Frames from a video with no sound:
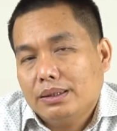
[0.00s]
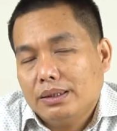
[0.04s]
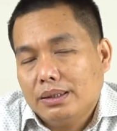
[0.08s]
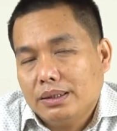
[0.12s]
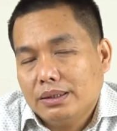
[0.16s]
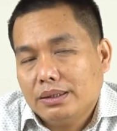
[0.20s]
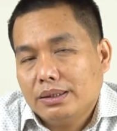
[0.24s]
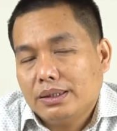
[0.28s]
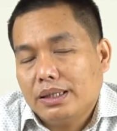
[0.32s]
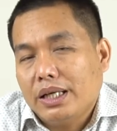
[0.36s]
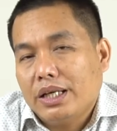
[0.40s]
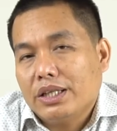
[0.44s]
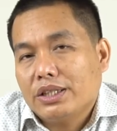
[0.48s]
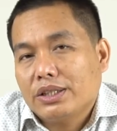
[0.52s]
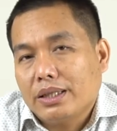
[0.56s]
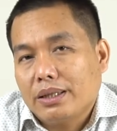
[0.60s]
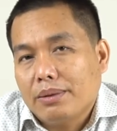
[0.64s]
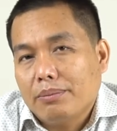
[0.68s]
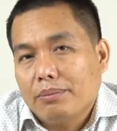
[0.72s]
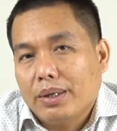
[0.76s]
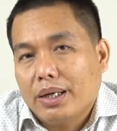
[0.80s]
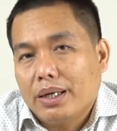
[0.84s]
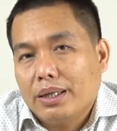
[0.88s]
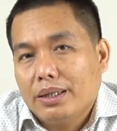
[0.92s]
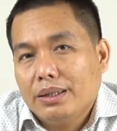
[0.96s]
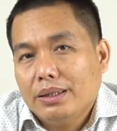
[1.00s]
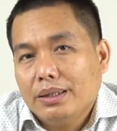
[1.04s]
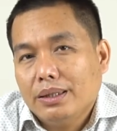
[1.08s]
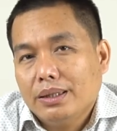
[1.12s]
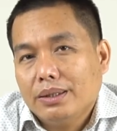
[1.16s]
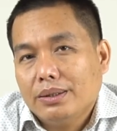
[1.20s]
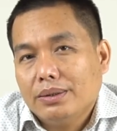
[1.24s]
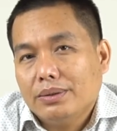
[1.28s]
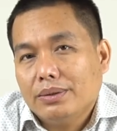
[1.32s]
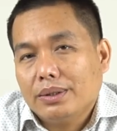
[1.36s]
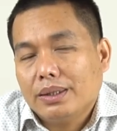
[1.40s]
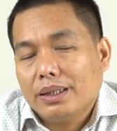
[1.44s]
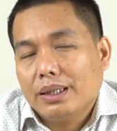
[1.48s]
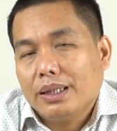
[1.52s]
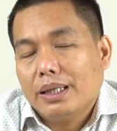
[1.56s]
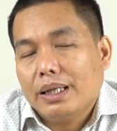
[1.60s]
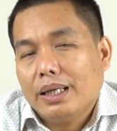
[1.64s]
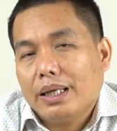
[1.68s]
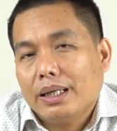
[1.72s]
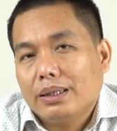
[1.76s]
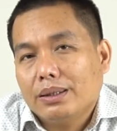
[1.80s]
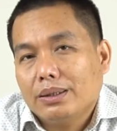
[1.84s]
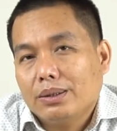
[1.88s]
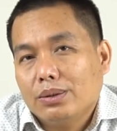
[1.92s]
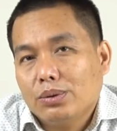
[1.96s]
slash and burn, okay,
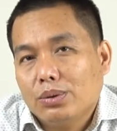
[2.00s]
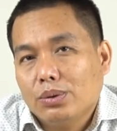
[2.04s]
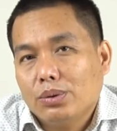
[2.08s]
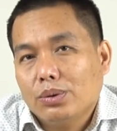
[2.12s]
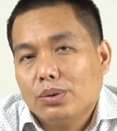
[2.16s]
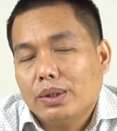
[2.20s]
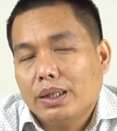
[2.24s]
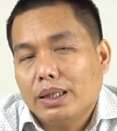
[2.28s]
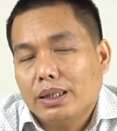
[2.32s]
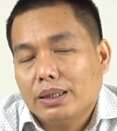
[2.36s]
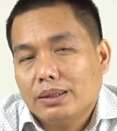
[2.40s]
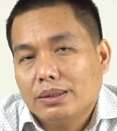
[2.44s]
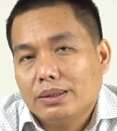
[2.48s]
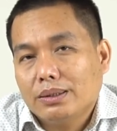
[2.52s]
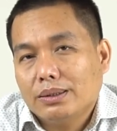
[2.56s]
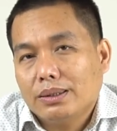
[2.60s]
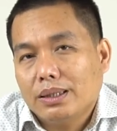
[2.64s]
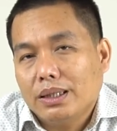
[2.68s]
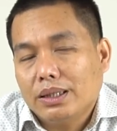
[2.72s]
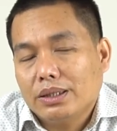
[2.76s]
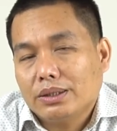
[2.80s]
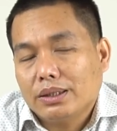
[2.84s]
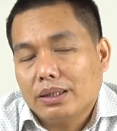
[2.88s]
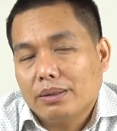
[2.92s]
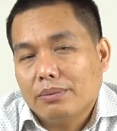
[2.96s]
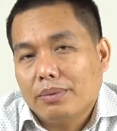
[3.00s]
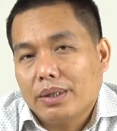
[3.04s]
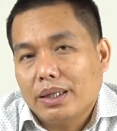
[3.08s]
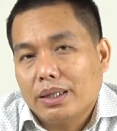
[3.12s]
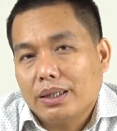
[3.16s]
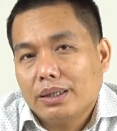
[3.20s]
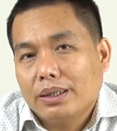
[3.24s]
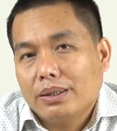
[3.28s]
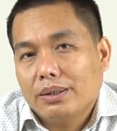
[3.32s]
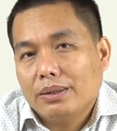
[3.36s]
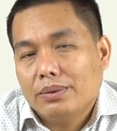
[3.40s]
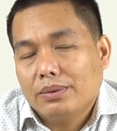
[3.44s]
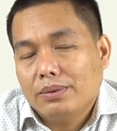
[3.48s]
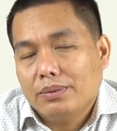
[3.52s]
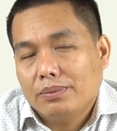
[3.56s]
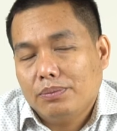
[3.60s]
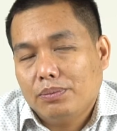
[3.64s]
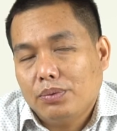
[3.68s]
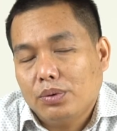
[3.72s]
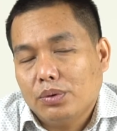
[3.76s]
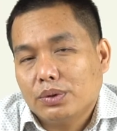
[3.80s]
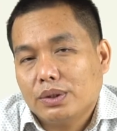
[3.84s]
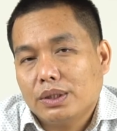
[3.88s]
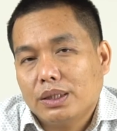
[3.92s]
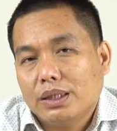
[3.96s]
and through that slash and burn
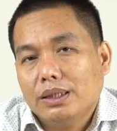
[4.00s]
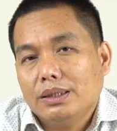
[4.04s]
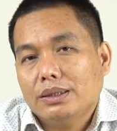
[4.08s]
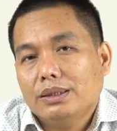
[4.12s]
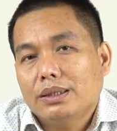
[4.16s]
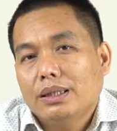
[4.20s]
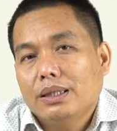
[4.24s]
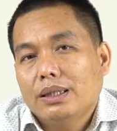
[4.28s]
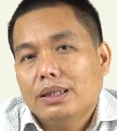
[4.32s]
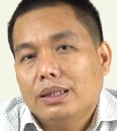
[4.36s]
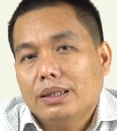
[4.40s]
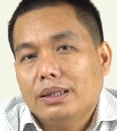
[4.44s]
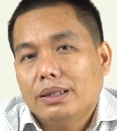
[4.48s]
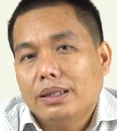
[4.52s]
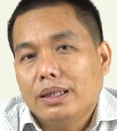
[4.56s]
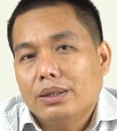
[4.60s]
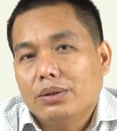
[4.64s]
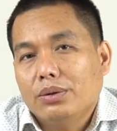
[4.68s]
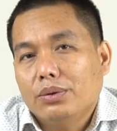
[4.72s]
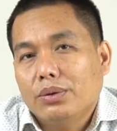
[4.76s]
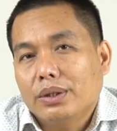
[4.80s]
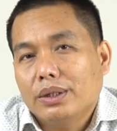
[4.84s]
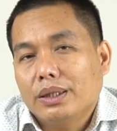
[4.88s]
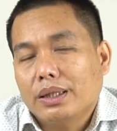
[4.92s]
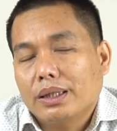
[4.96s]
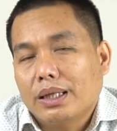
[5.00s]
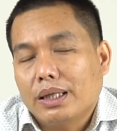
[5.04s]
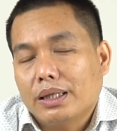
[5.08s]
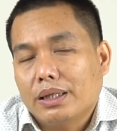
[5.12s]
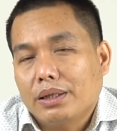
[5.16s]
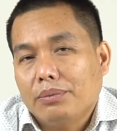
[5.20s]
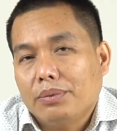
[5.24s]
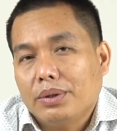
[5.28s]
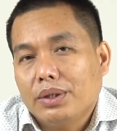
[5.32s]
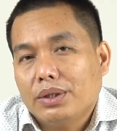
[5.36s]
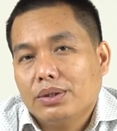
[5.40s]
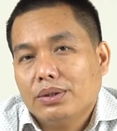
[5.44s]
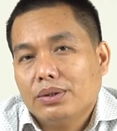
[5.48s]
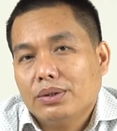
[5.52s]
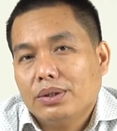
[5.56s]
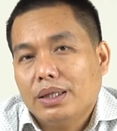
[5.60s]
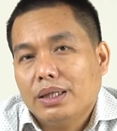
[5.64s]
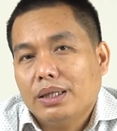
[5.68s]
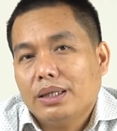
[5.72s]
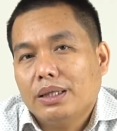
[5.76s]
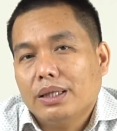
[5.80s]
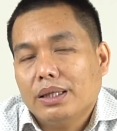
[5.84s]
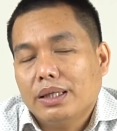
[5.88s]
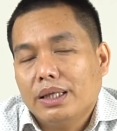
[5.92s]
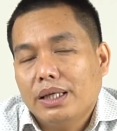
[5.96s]
process they are doing the cultivation
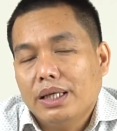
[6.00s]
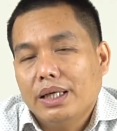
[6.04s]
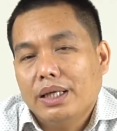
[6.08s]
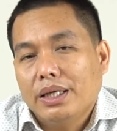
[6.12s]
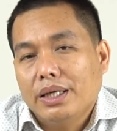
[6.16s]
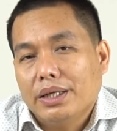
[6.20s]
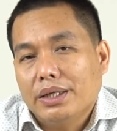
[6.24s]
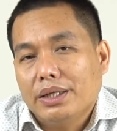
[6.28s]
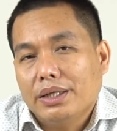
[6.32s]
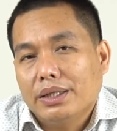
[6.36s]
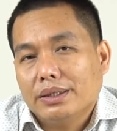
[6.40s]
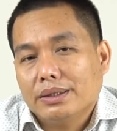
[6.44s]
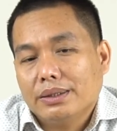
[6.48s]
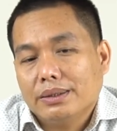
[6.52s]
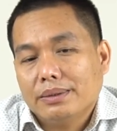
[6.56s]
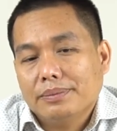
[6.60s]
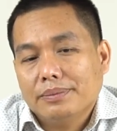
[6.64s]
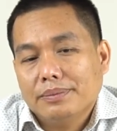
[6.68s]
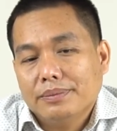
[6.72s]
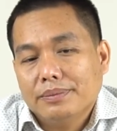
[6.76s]
in the hilly areas.